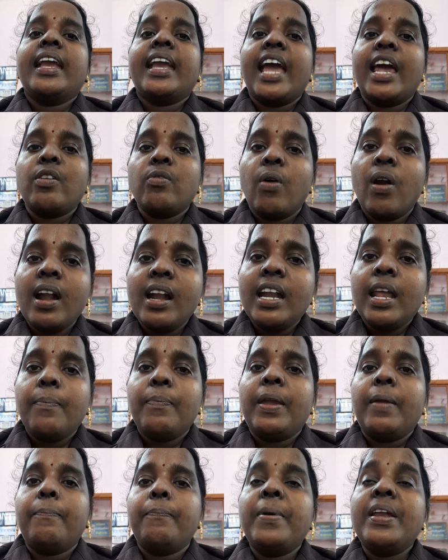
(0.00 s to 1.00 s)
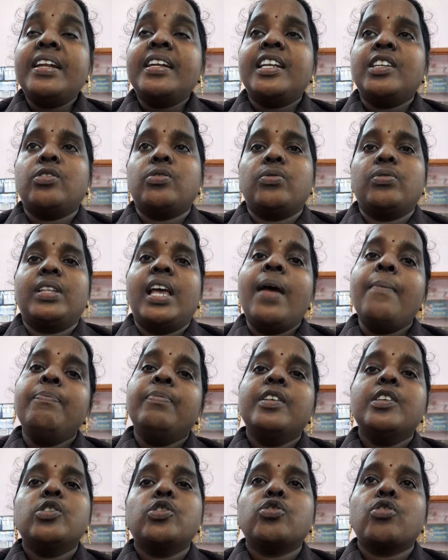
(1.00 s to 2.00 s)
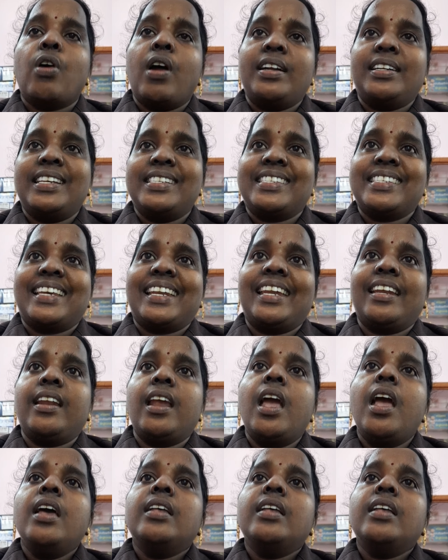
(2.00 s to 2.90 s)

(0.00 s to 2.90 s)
can only be pinned to the start screen.